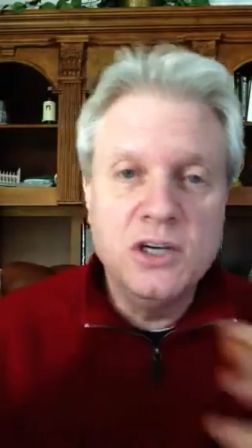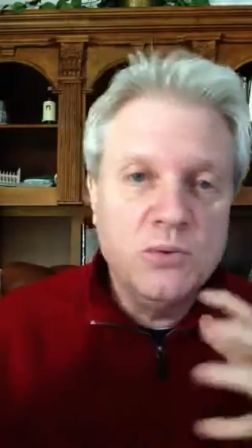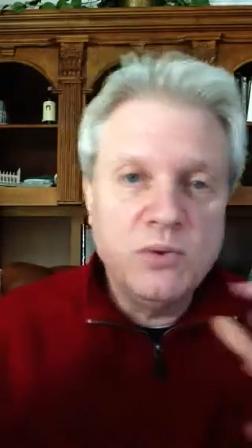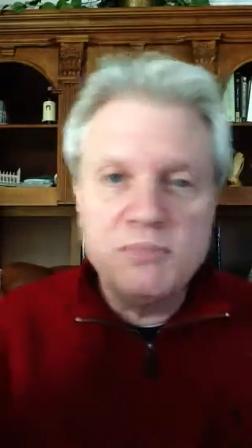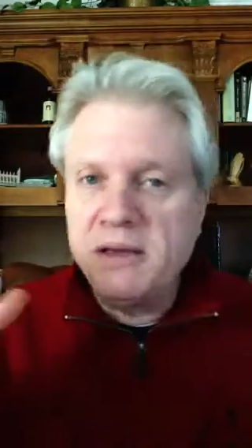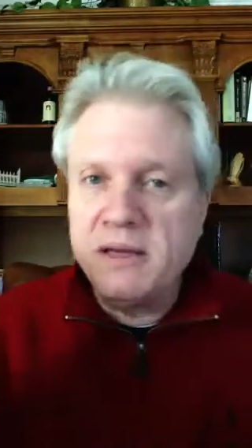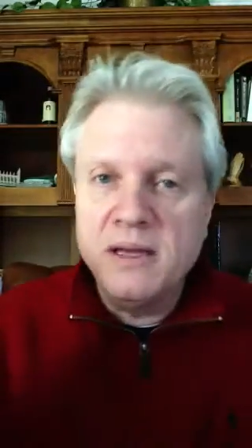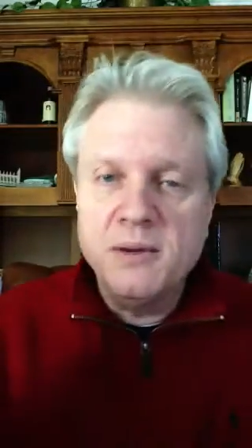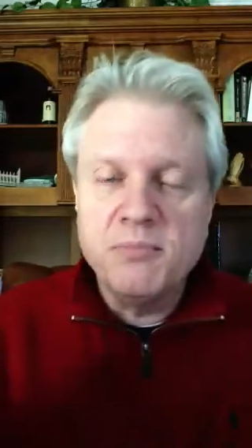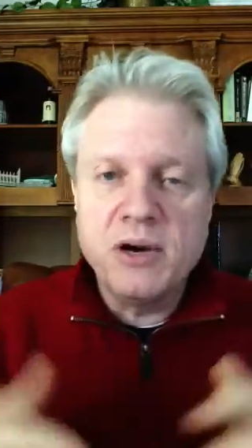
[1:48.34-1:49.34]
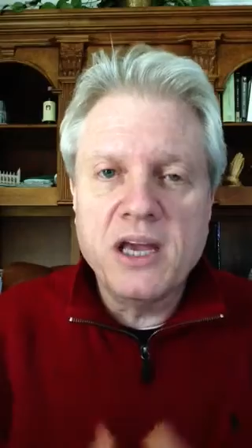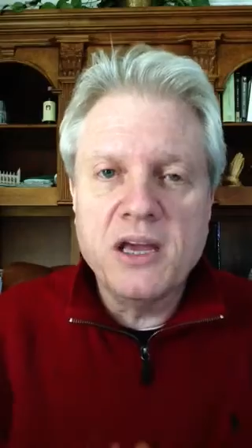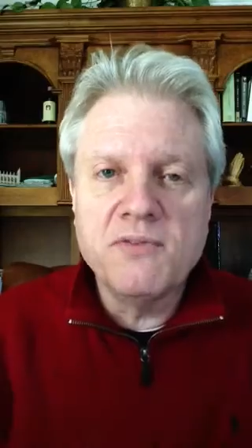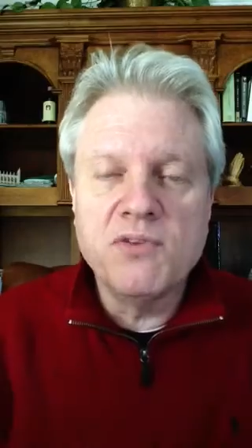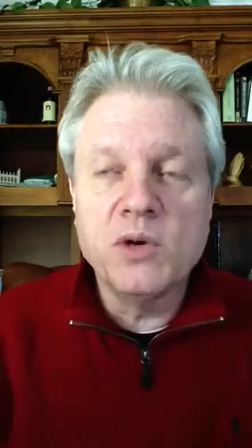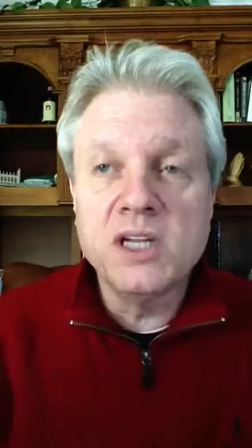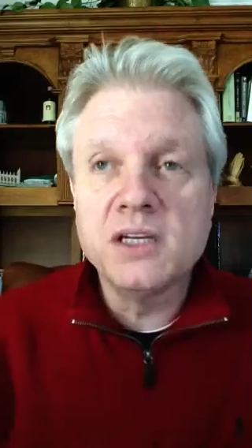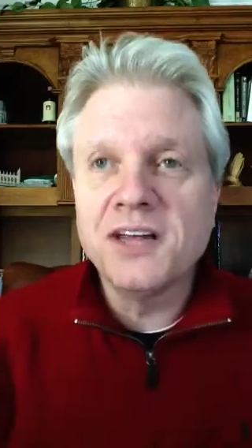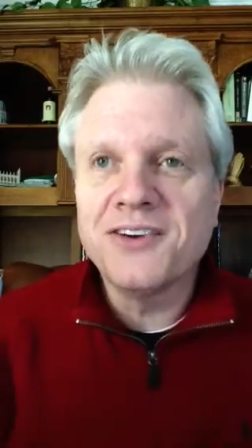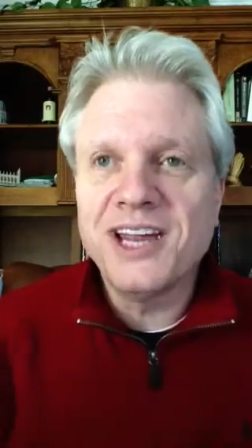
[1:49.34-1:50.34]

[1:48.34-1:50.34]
would be praying for one another